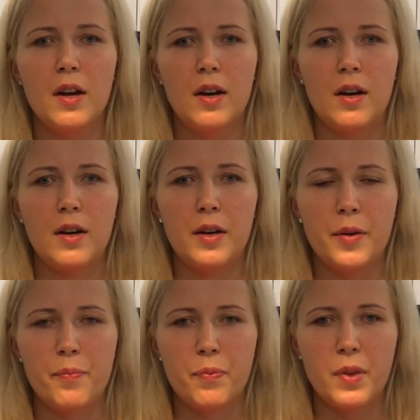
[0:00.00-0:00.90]

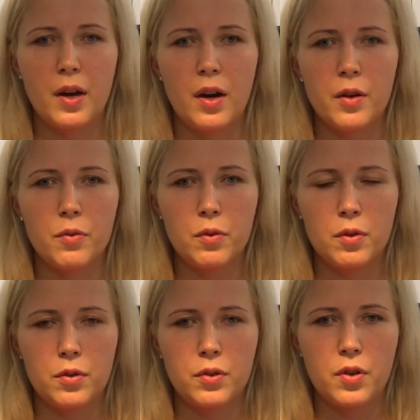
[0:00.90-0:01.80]
I
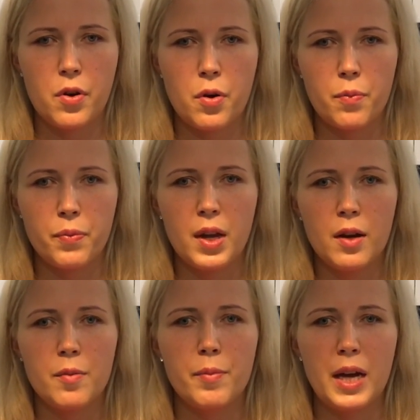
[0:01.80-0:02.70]
also
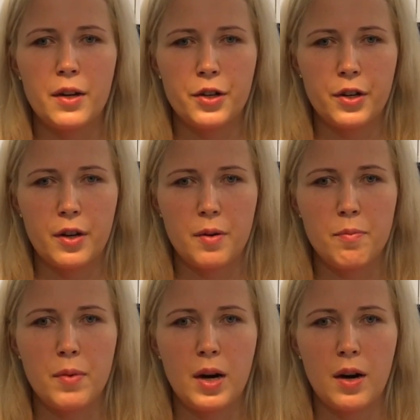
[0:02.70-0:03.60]
measure
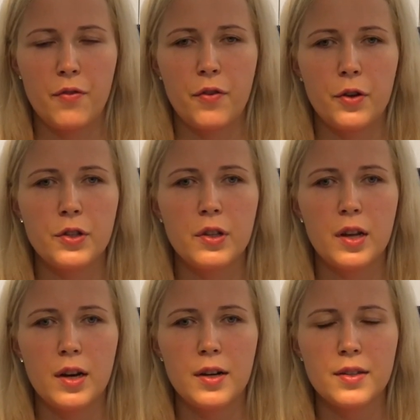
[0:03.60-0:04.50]
my
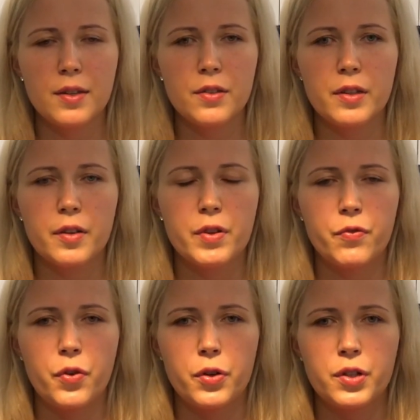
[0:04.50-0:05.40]
fertilizers,
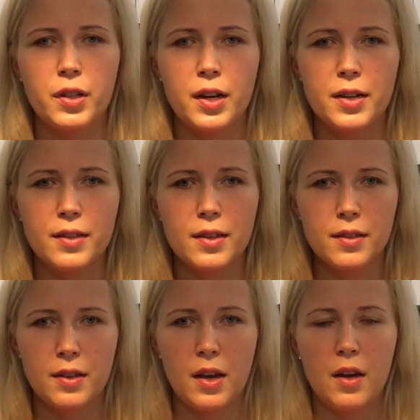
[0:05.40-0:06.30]
liquid
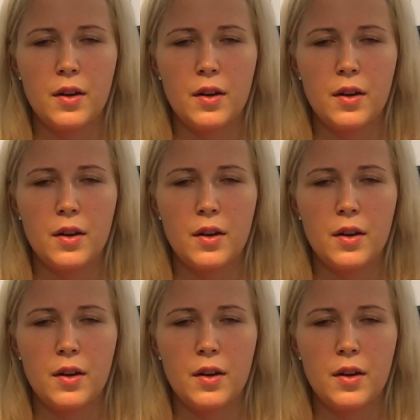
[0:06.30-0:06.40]
fertilizers.